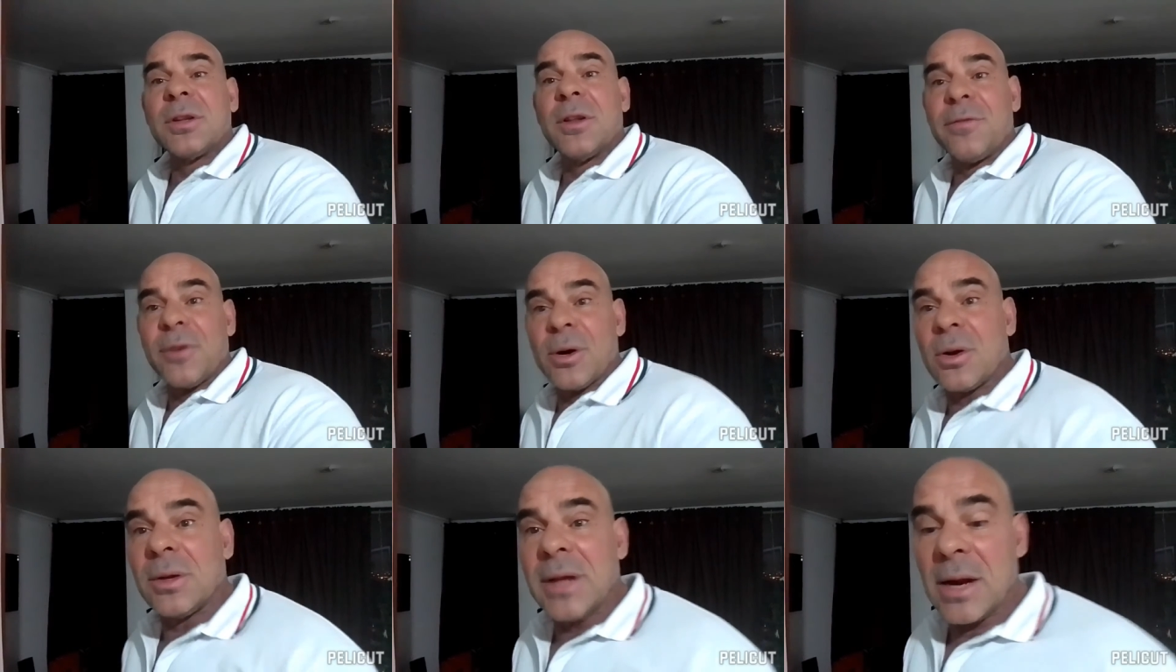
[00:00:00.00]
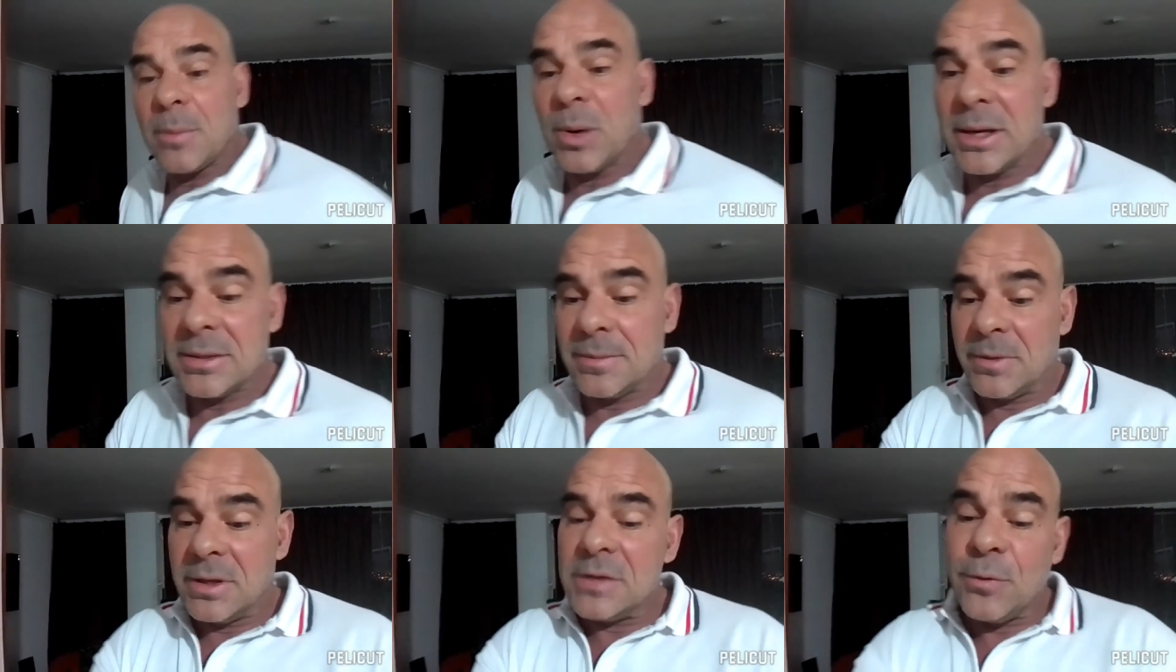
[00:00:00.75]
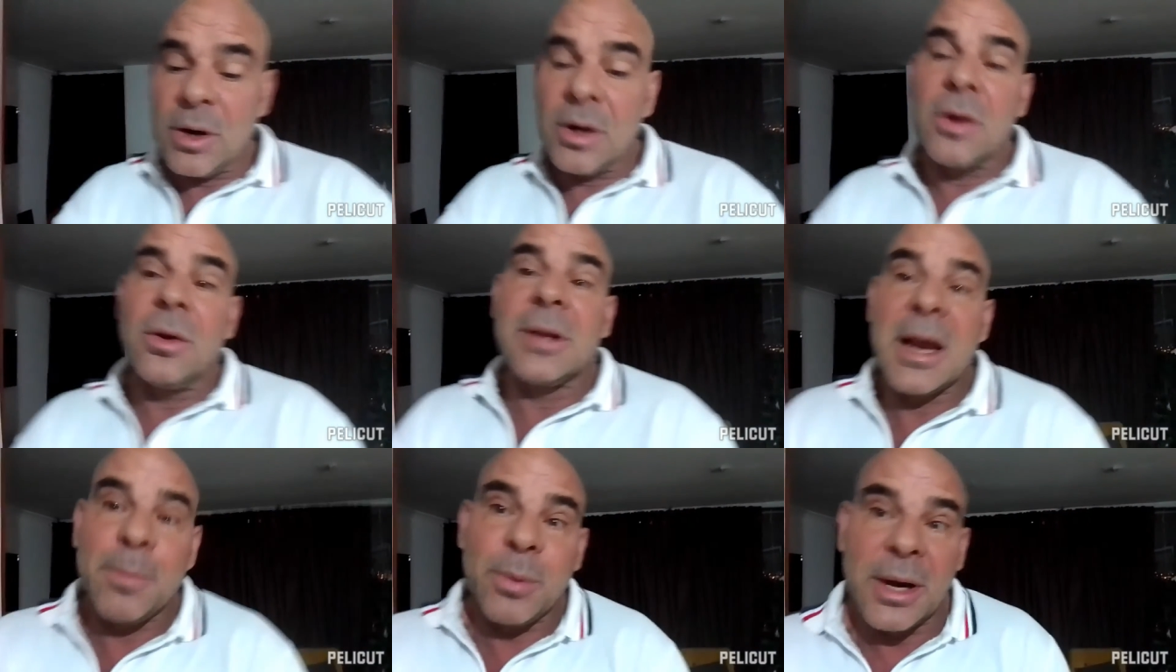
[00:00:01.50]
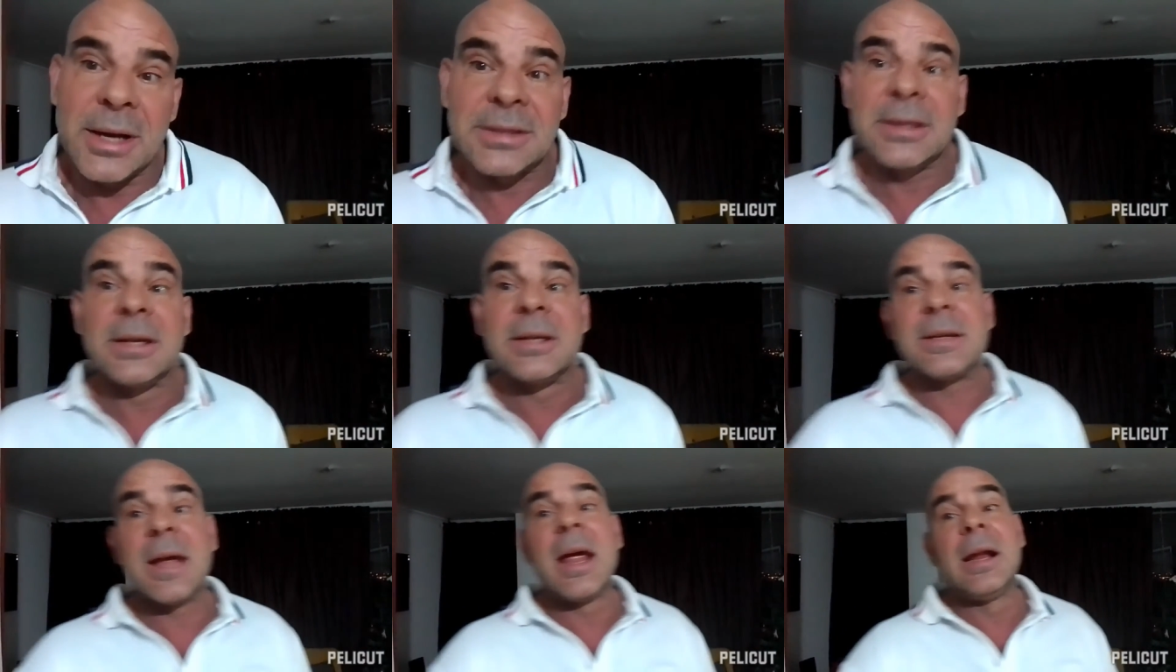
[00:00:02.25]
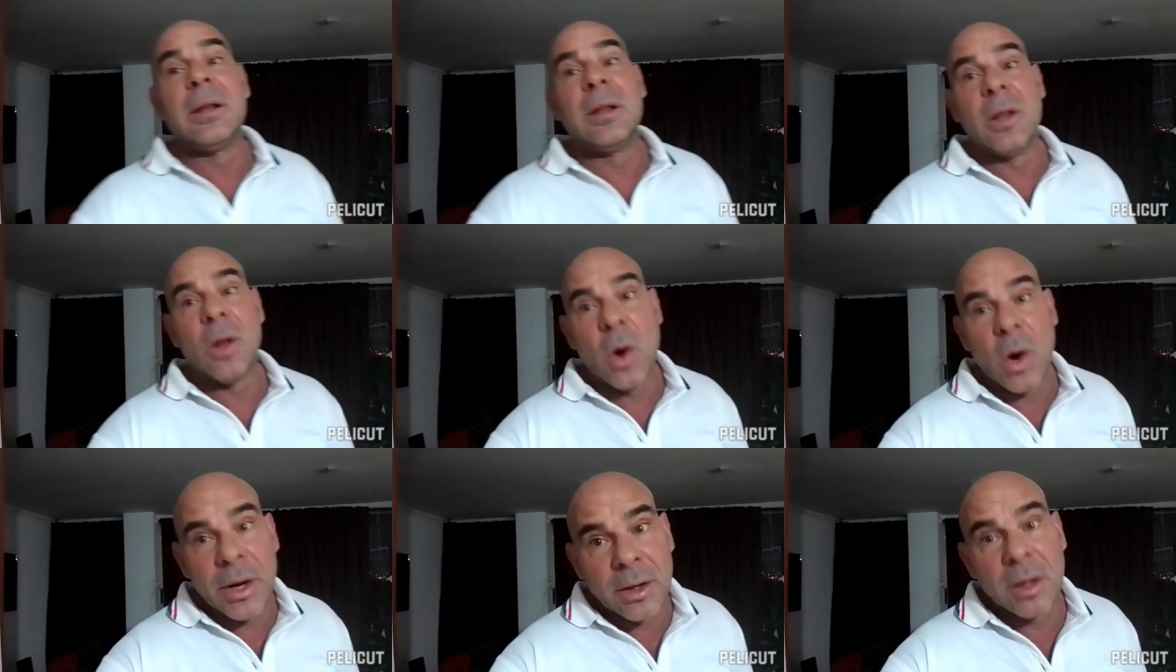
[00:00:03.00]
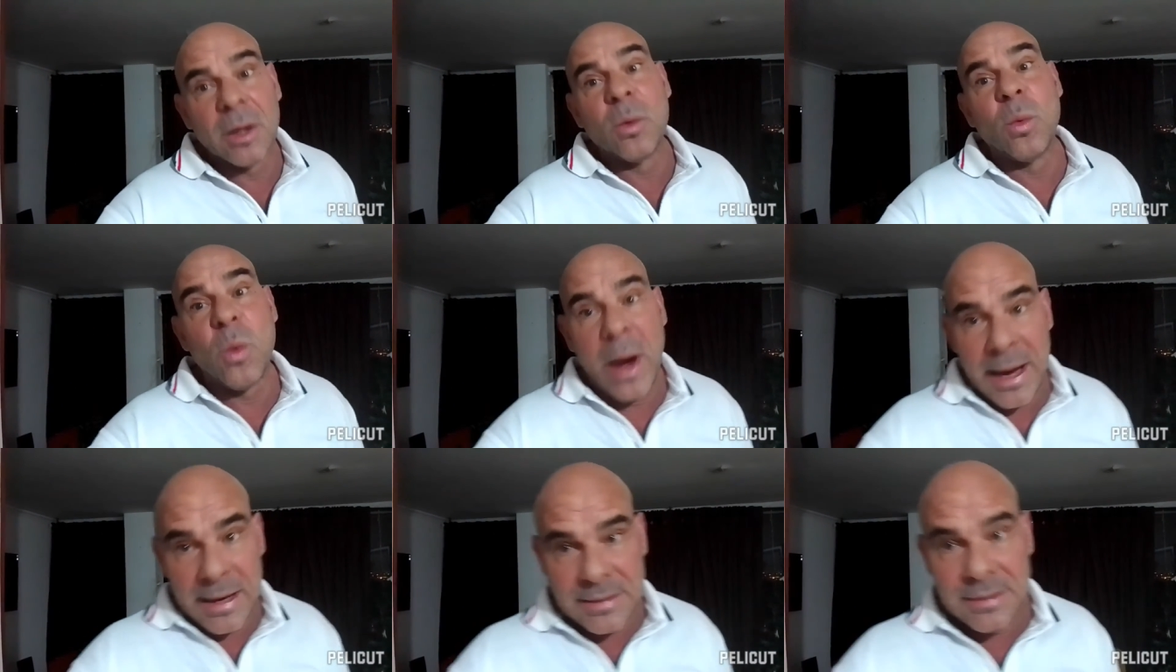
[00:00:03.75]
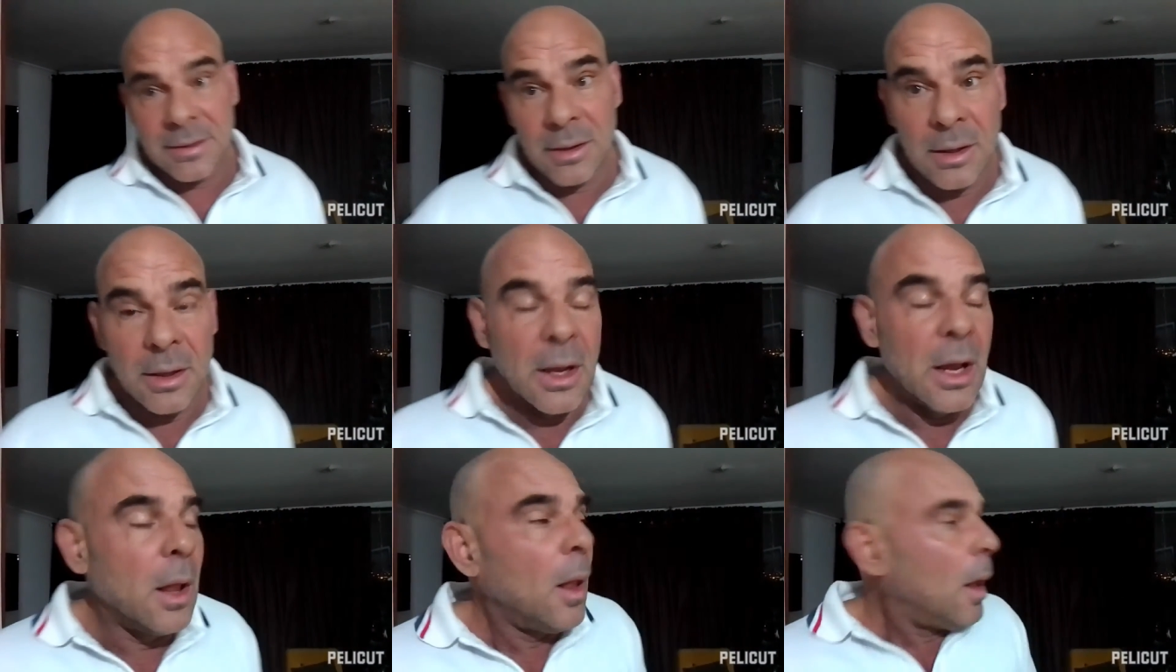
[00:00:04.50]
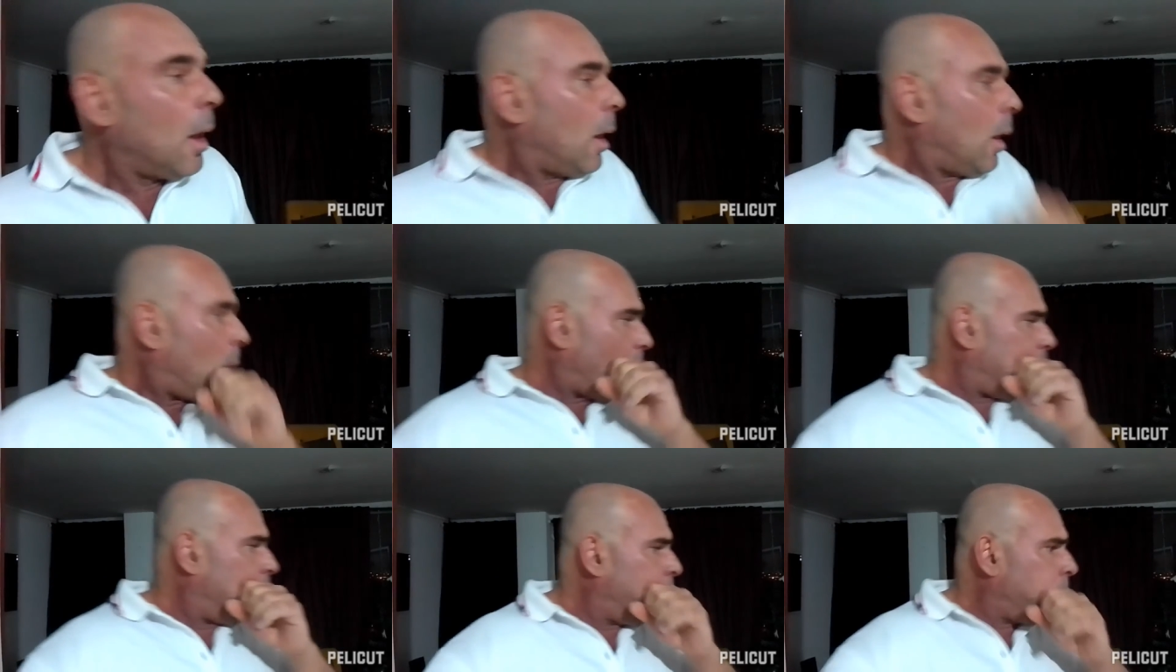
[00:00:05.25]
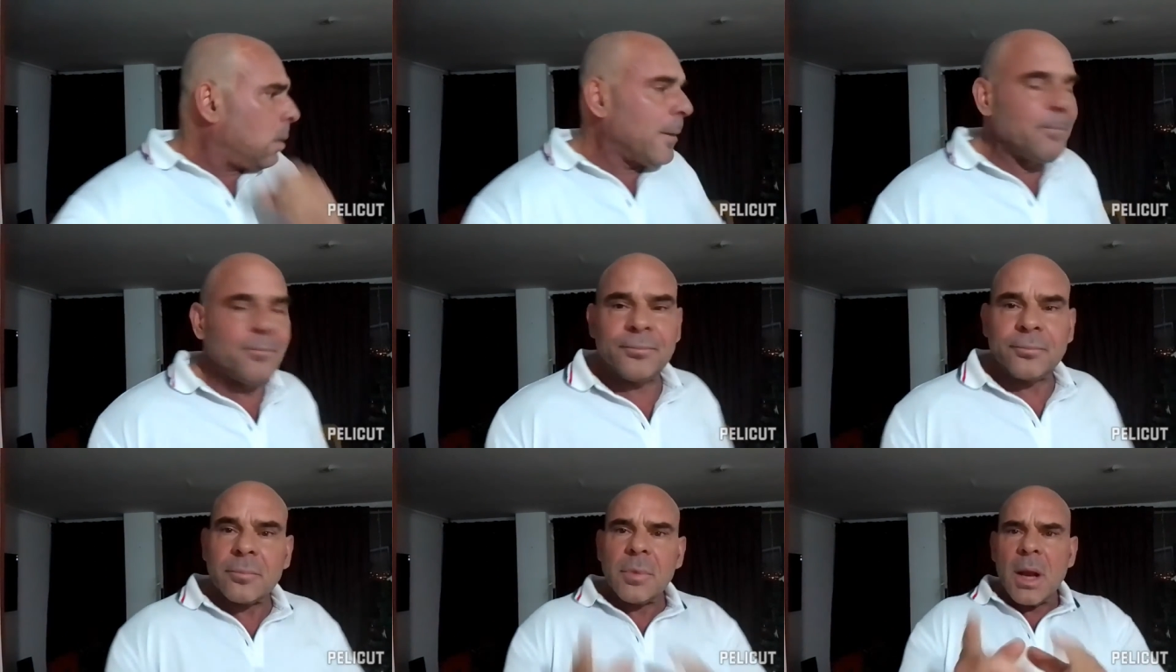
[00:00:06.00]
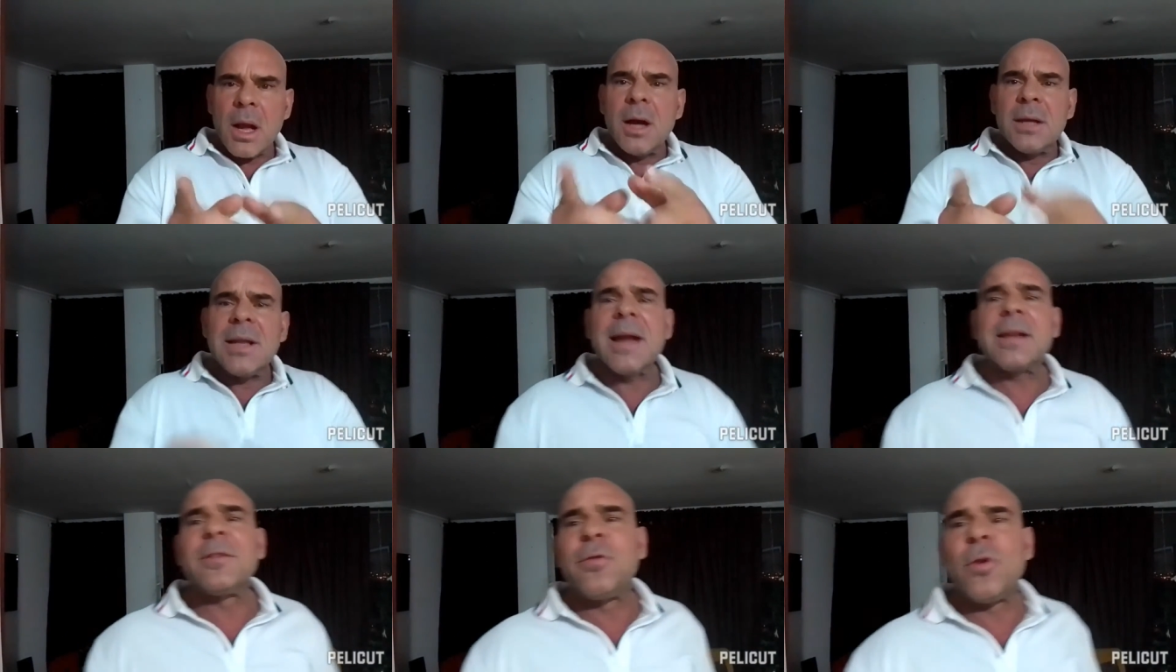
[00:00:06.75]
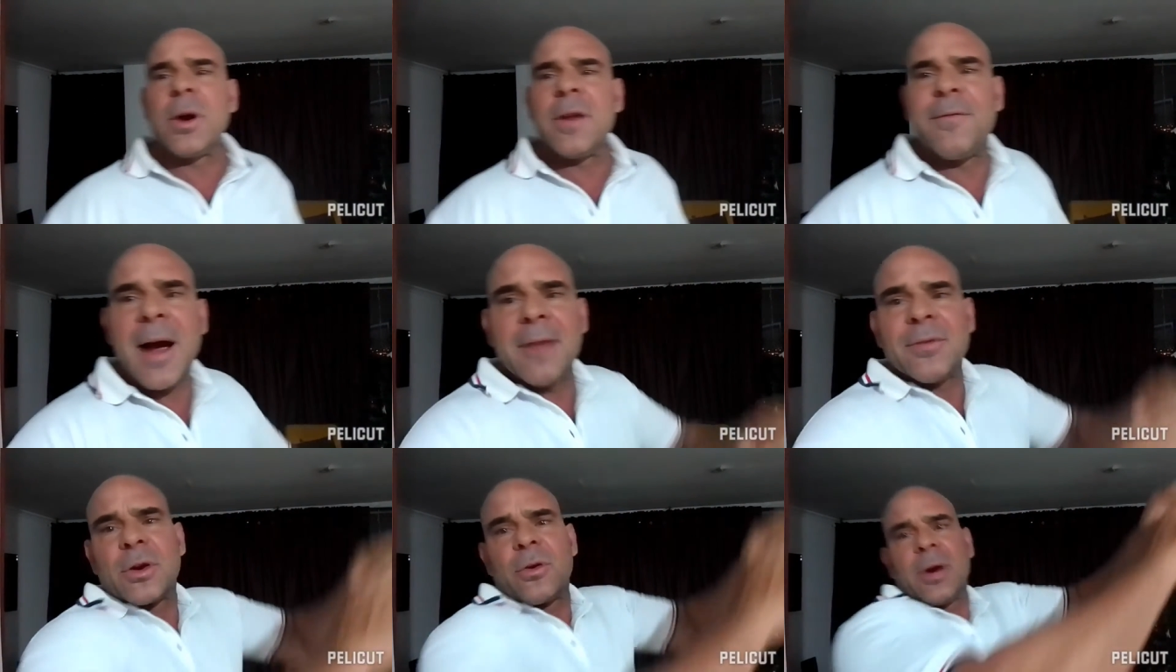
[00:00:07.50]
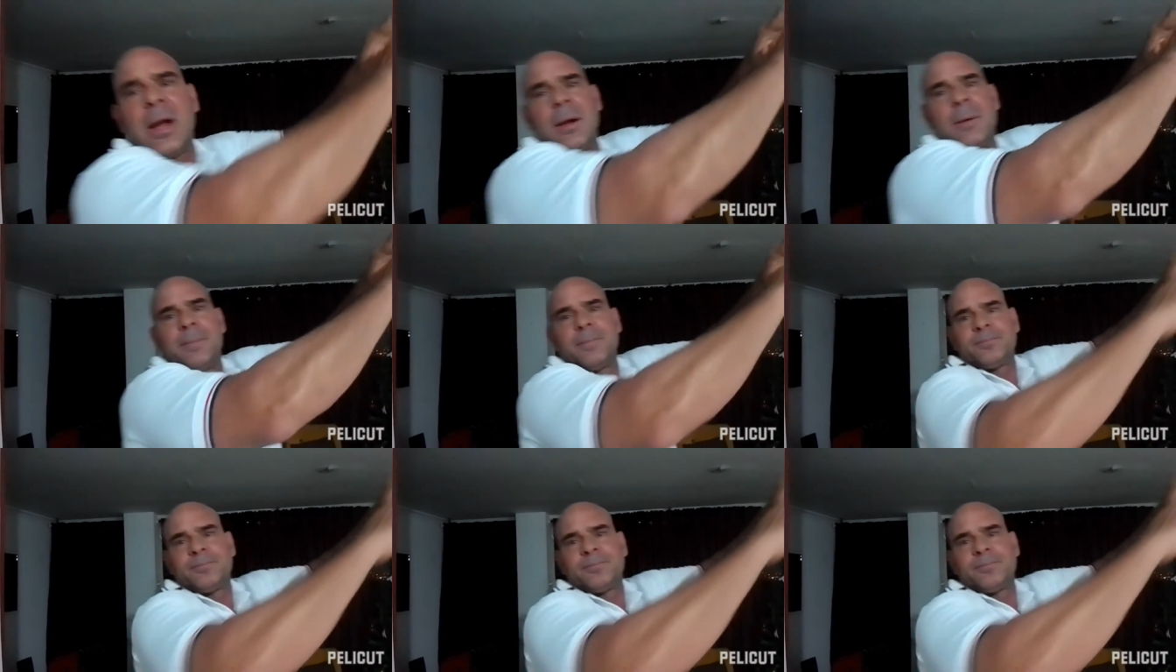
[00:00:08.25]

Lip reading: to the vertical leg press. This vertical leg press is a loyal weight. Unlike the 45-degree